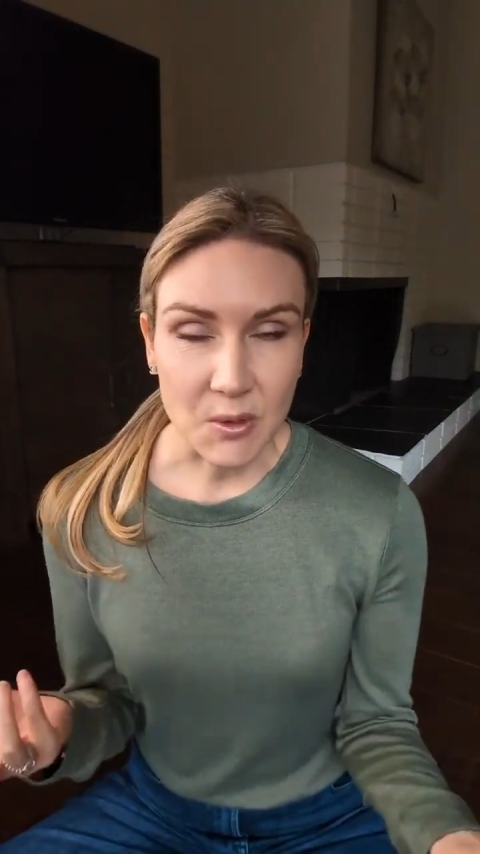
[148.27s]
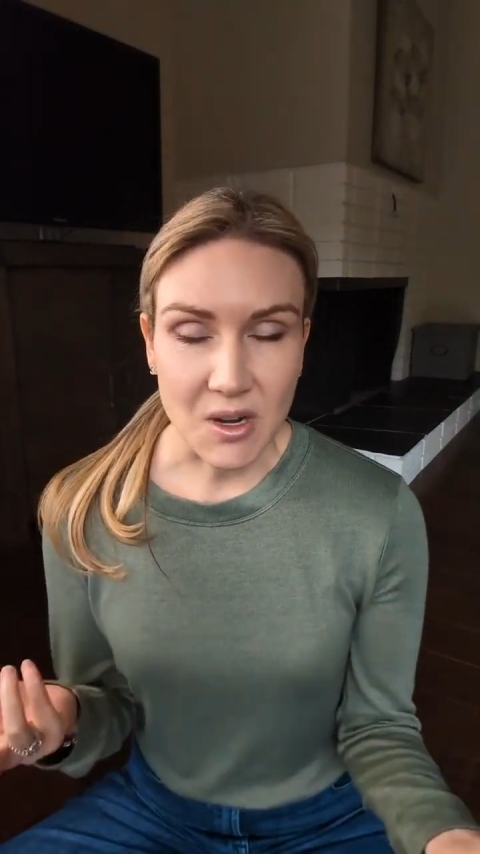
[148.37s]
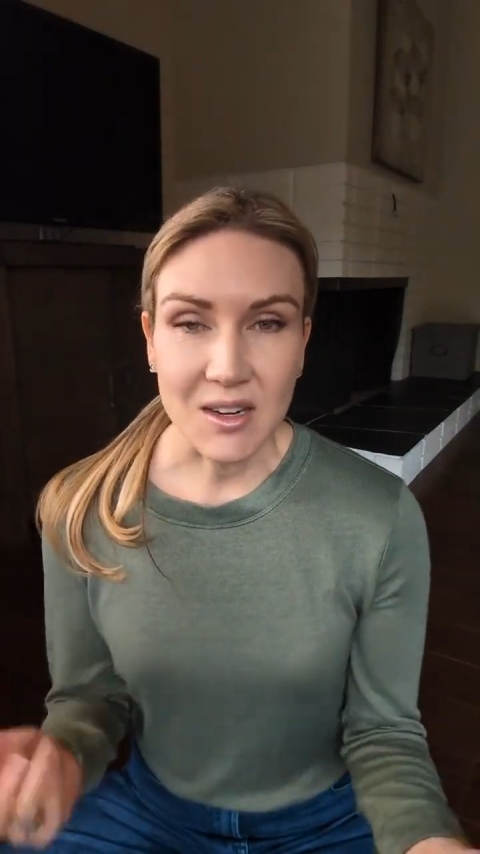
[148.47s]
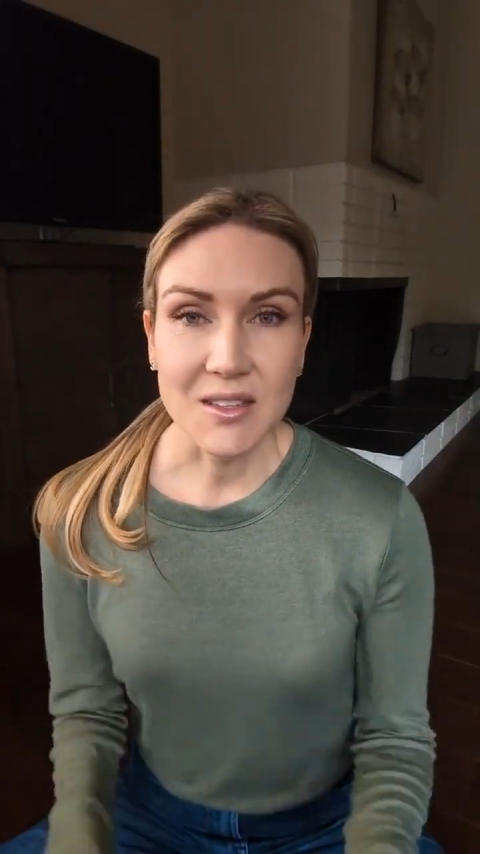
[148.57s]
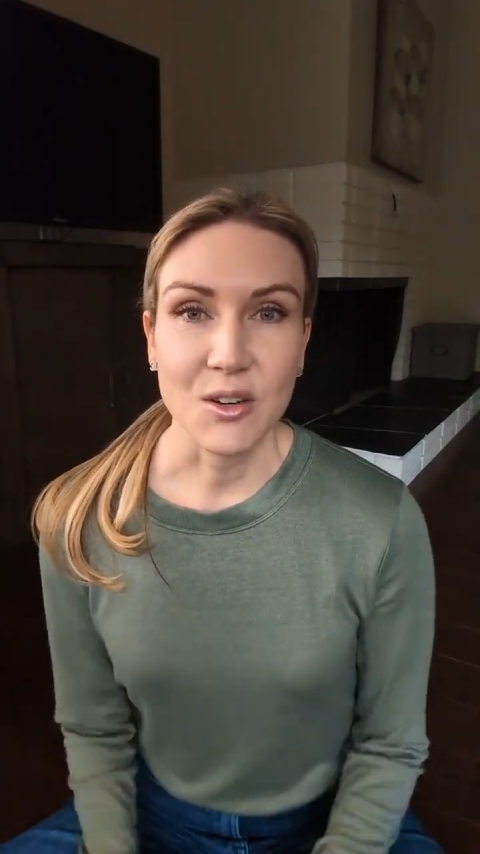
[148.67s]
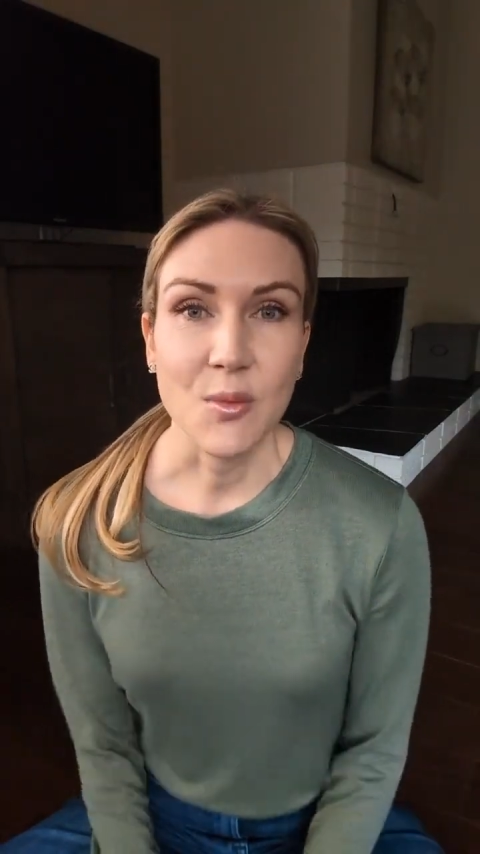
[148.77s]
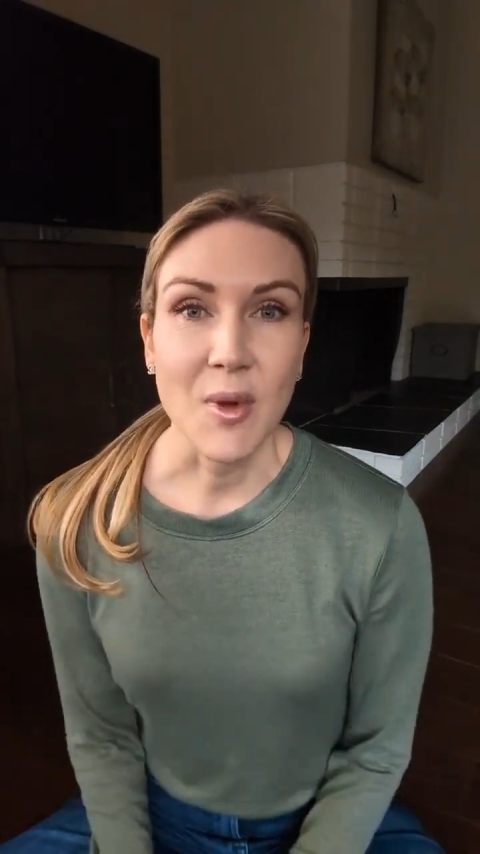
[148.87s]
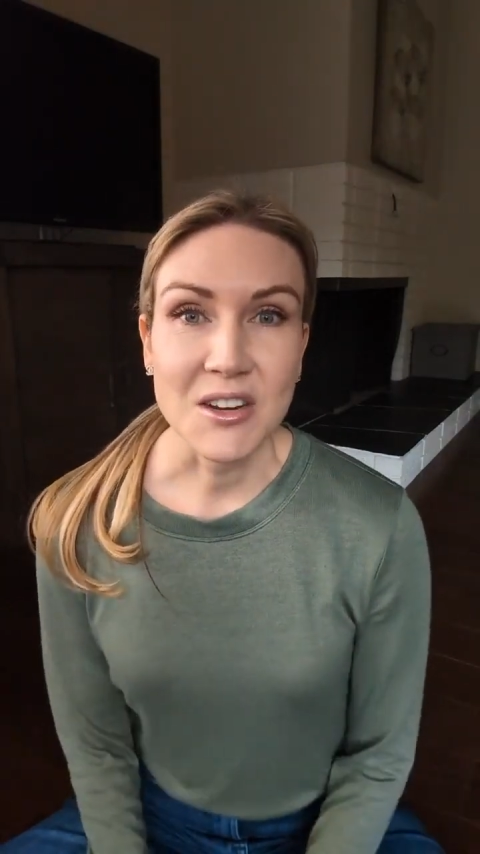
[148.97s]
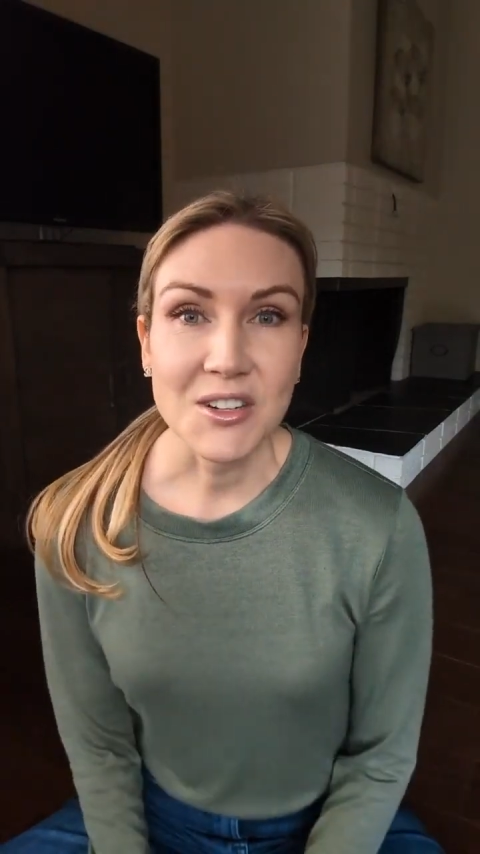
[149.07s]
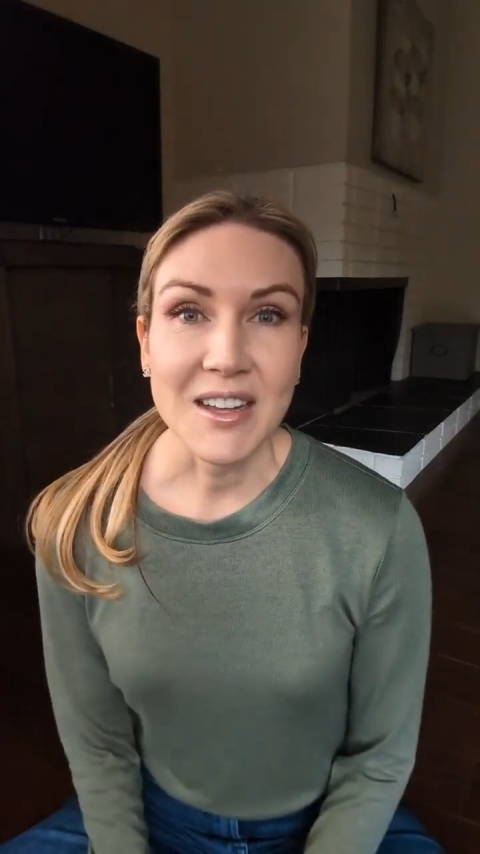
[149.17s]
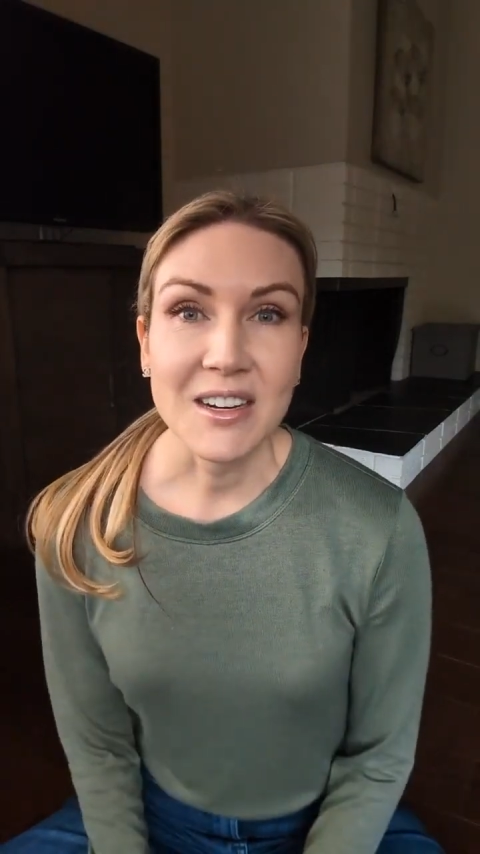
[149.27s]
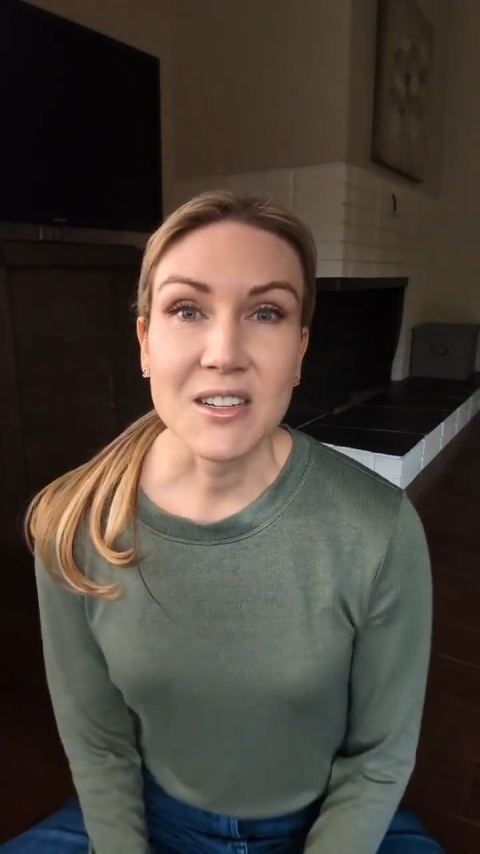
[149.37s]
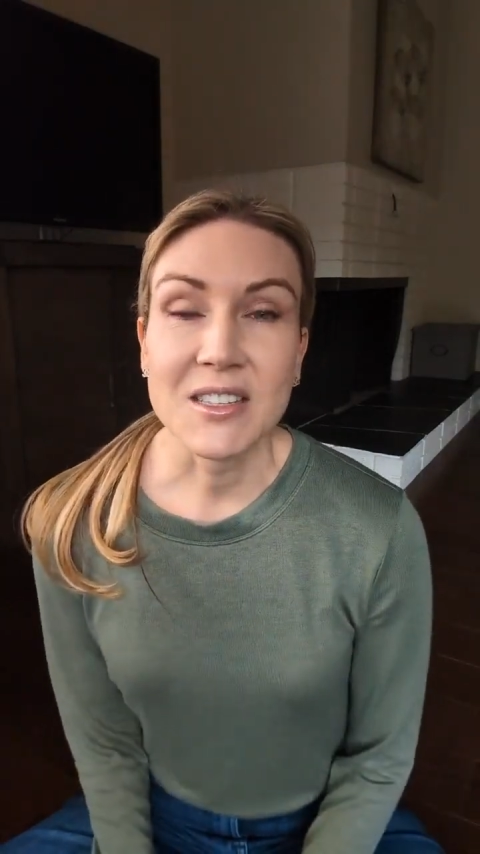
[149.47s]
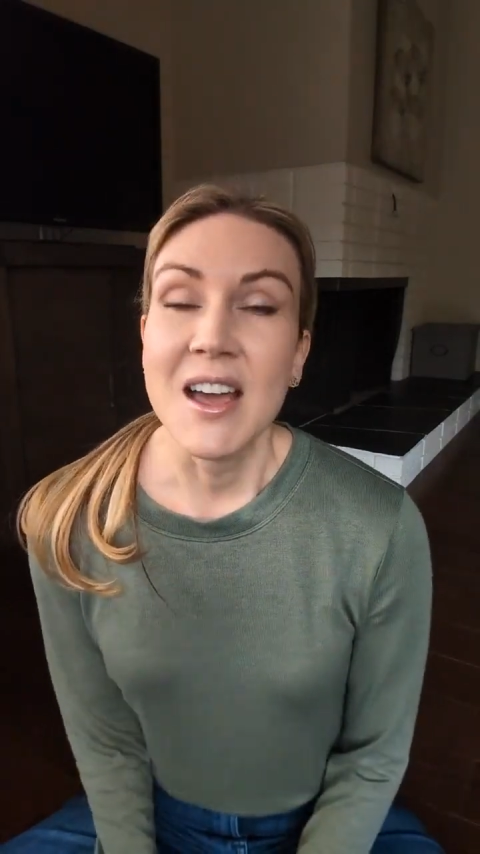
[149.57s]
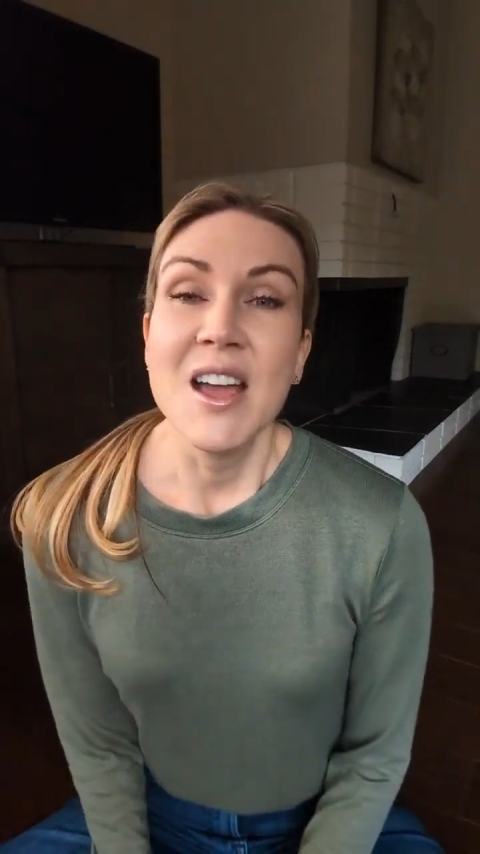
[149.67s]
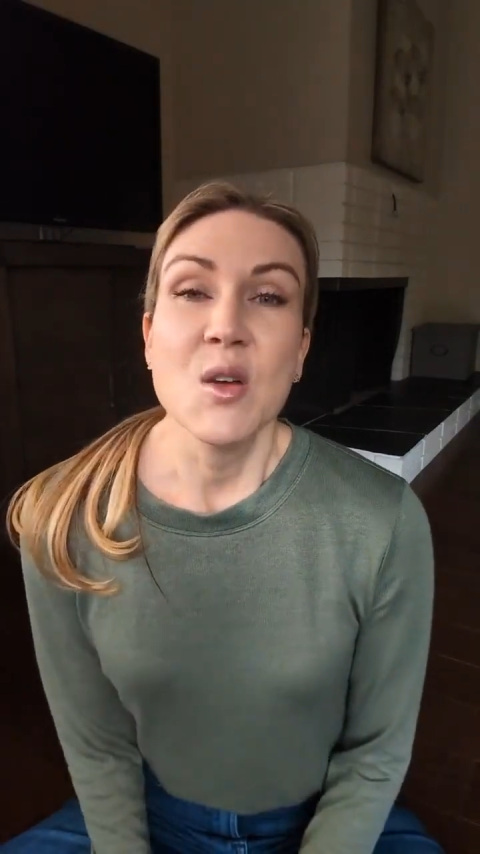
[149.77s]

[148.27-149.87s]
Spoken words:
Botox, neuromodulators,